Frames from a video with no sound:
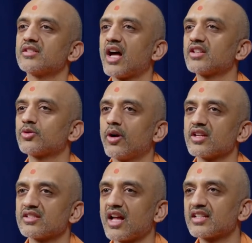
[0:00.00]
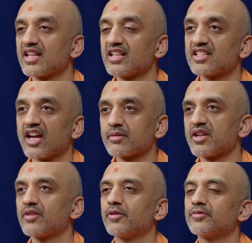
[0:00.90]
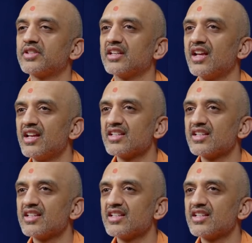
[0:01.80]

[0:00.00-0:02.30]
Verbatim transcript: not twice, not 10 times, not 15,